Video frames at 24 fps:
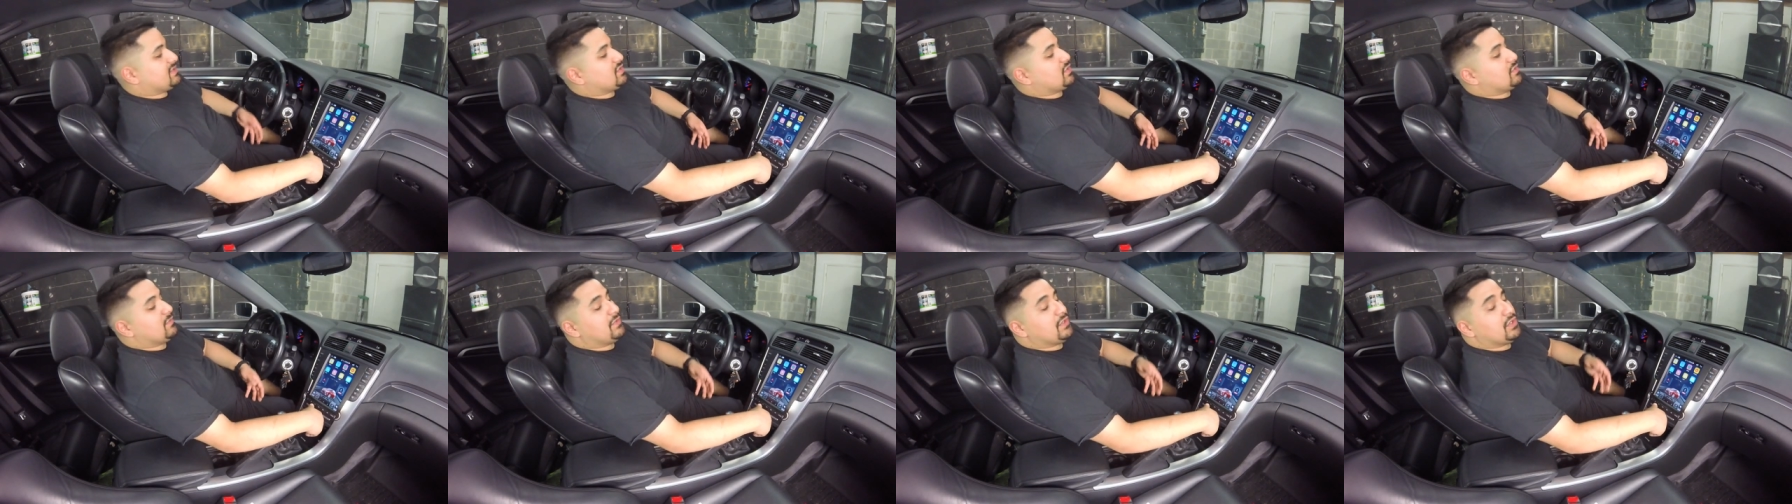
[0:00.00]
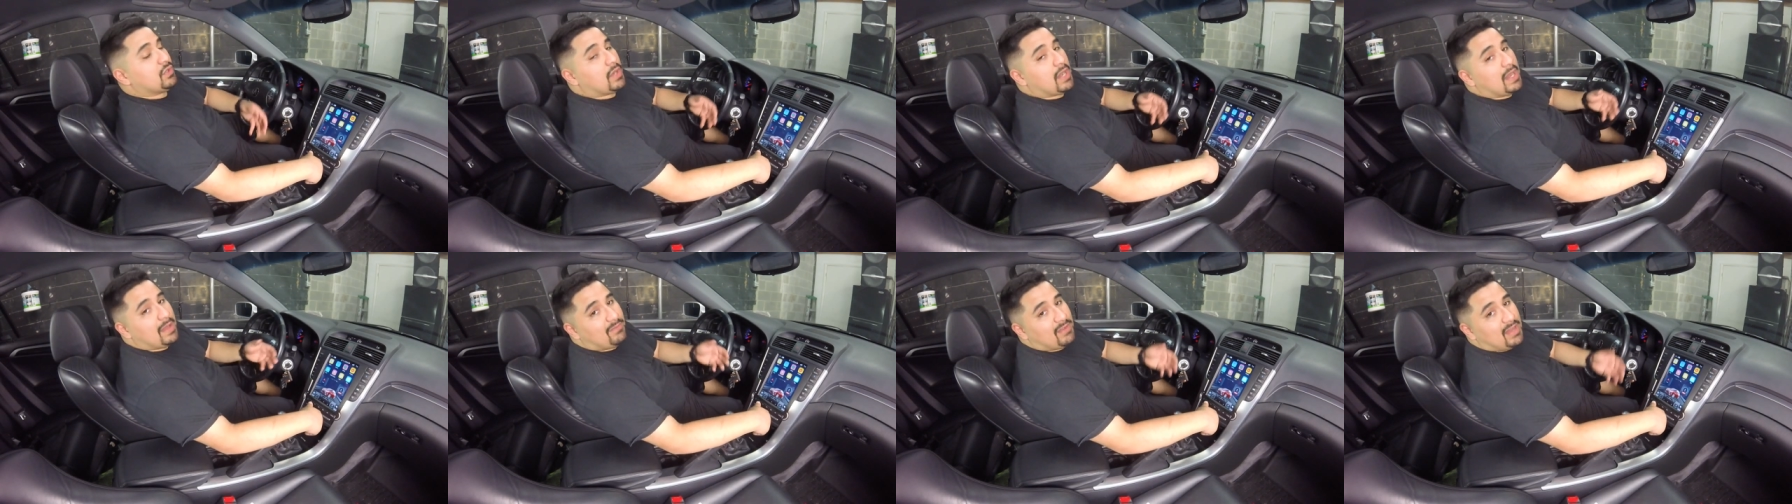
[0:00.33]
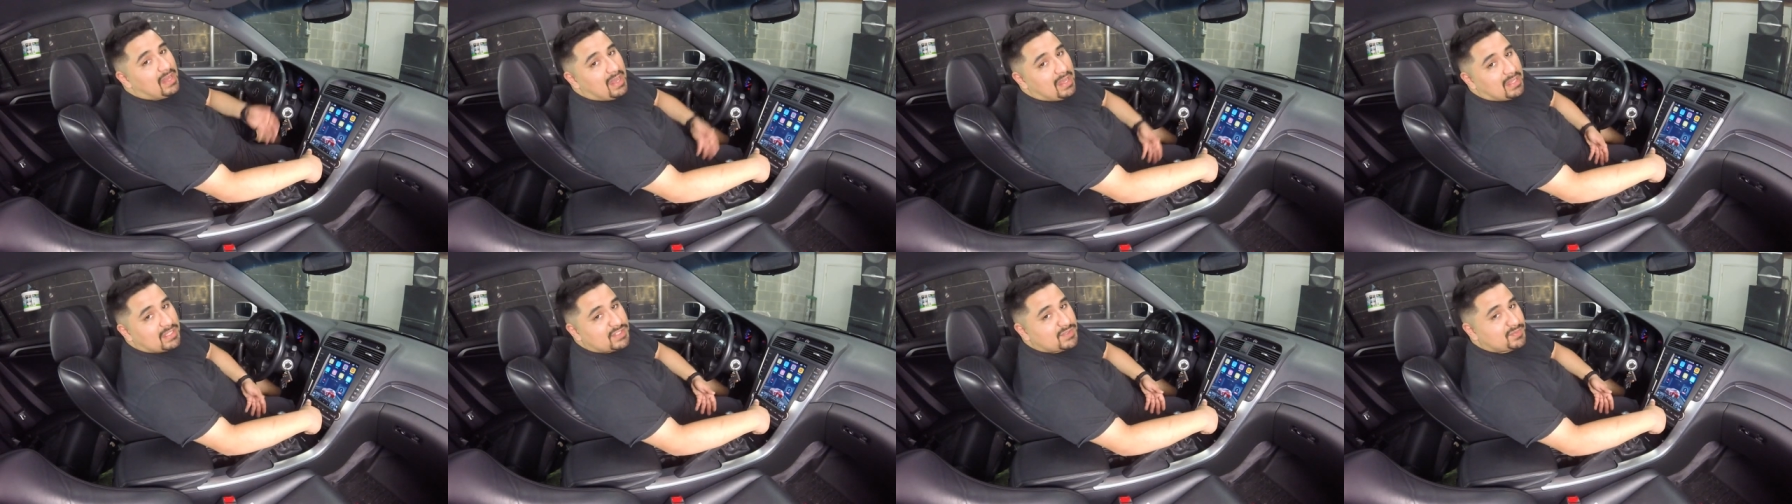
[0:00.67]
So if you don't have a
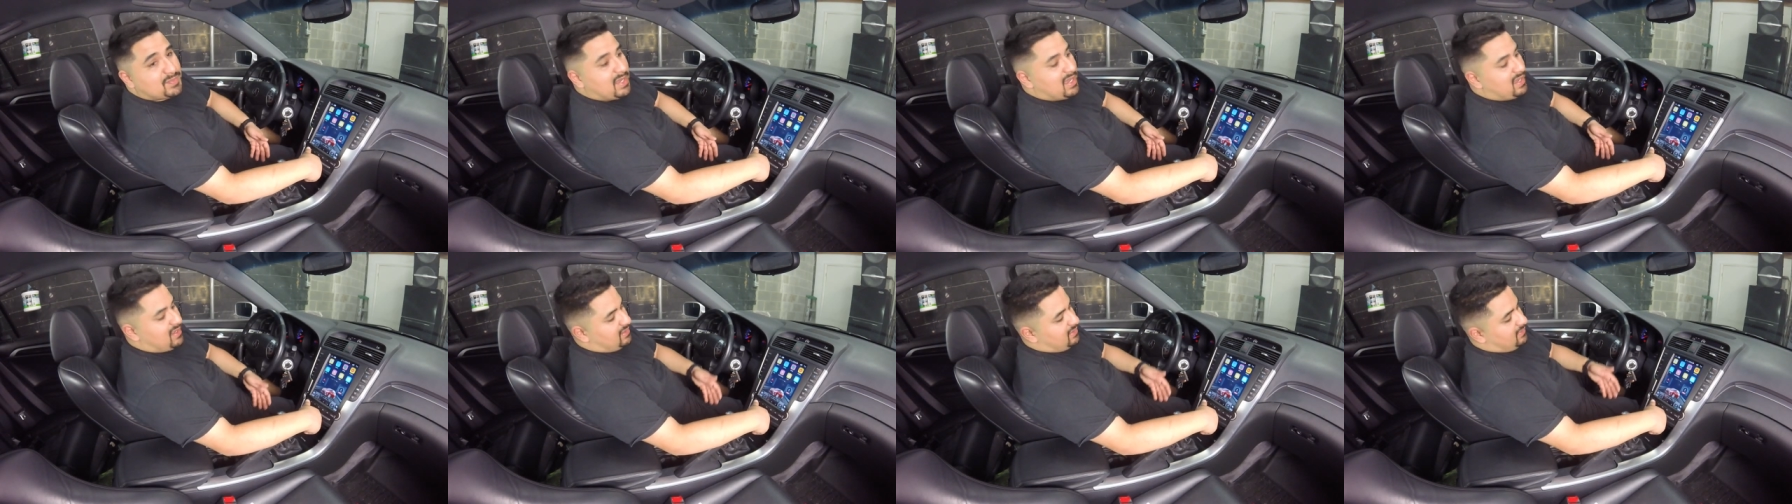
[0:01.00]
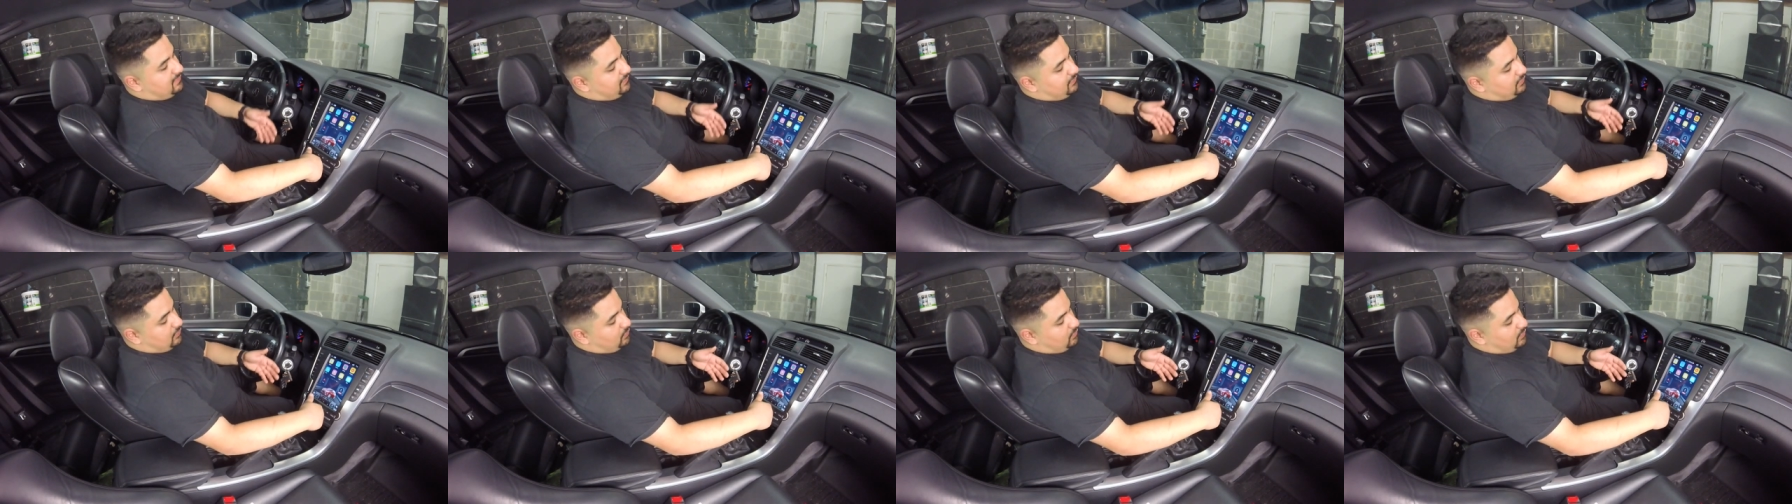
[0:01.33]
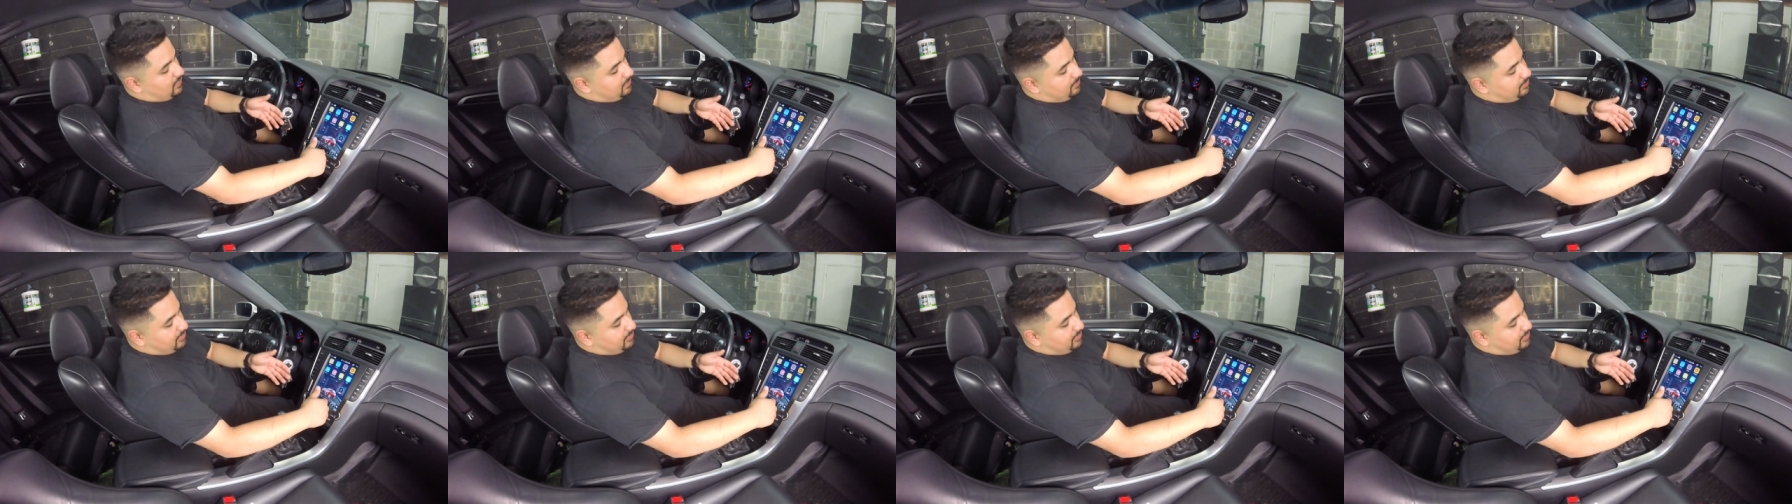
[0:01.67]
hotspot, if you don't want